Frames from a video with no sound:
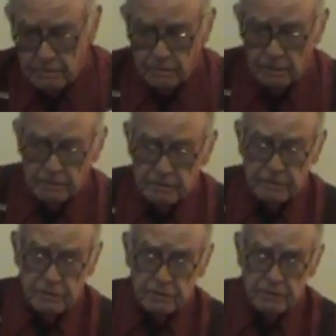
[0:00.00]
the world
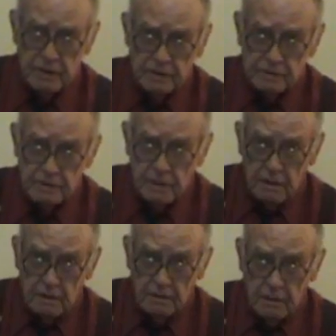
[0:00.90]
temperature today is
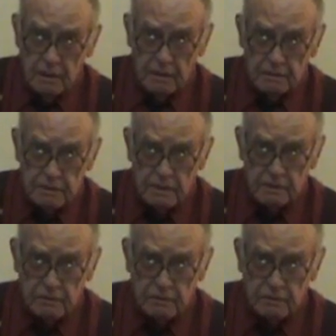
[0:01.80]
10